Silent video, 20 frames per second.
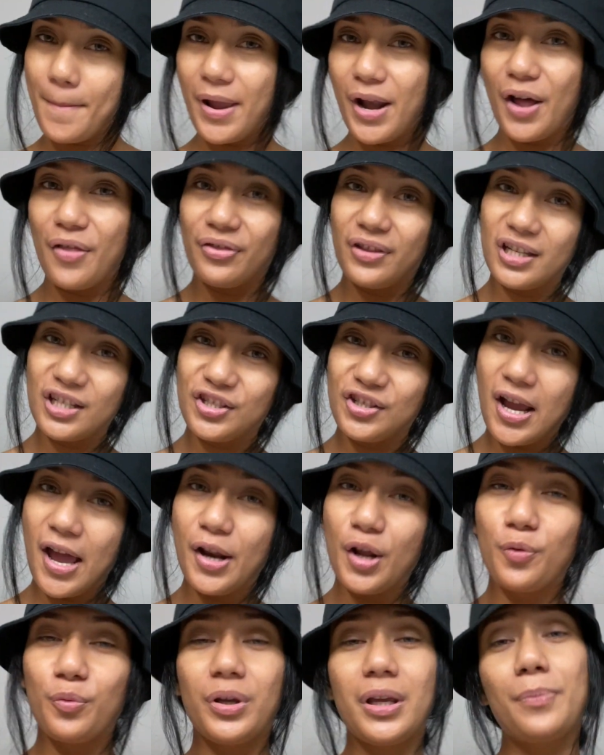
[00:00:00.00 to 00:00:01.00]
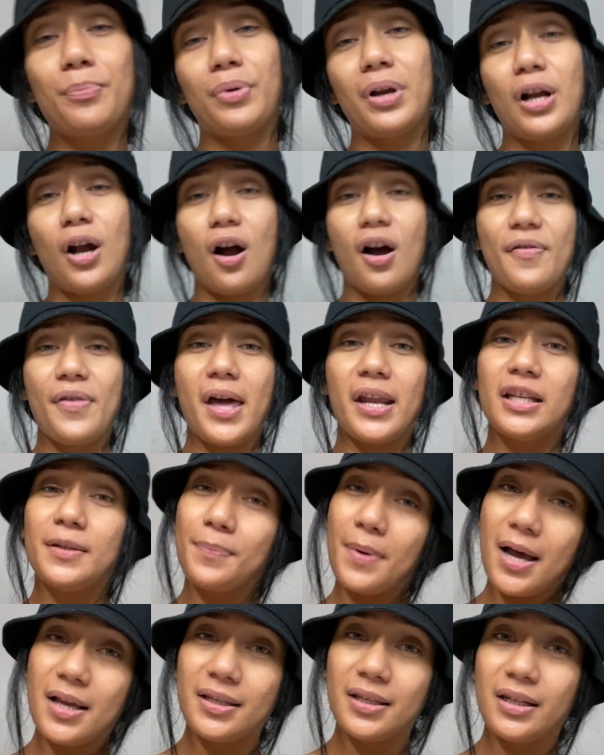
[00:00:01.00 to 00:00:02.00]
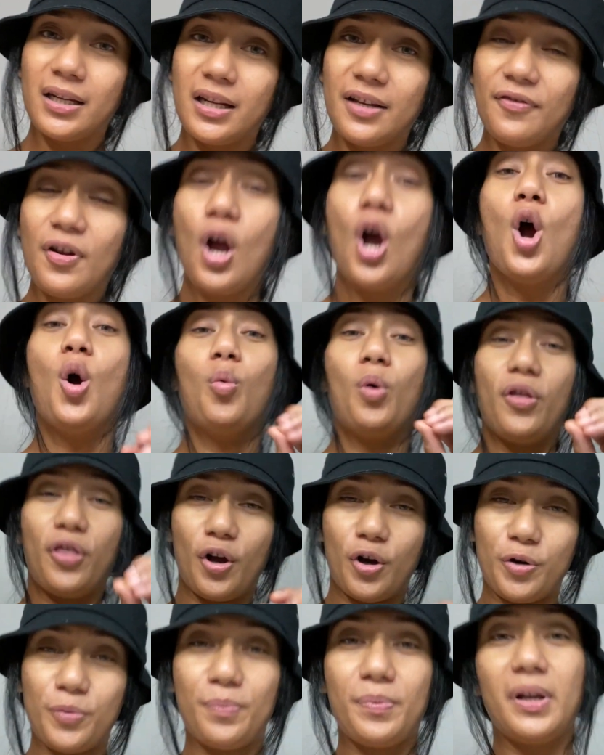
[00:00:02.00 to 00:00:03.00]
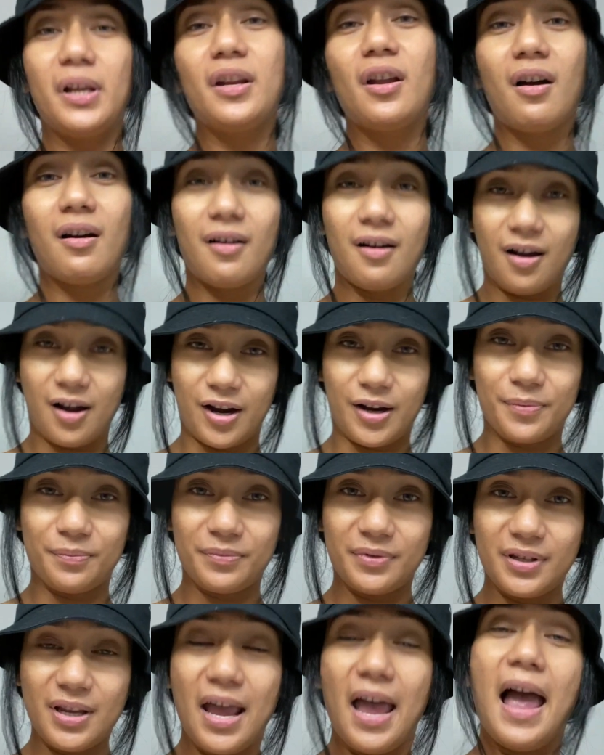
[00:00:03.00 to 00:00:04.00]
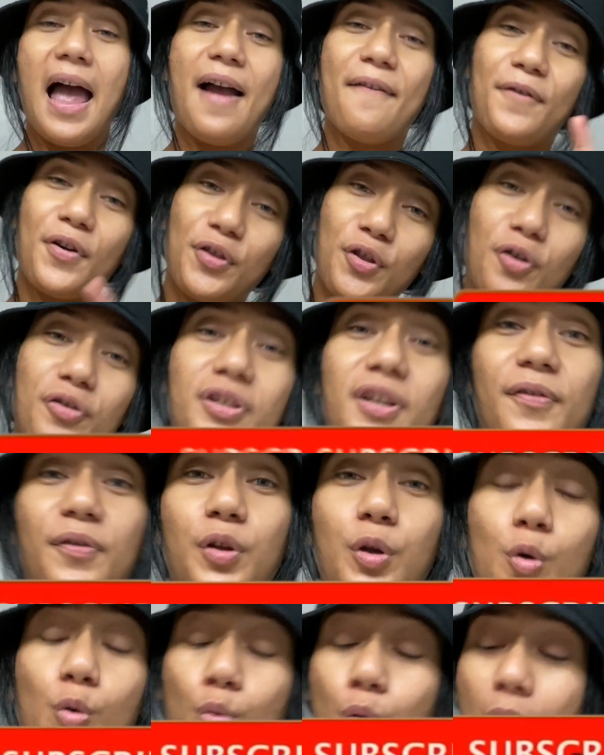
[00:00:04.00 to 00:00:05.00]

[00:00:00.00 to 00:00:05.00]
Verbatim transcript: And on this channel, we bring all that is positive with open arms. And for those of you who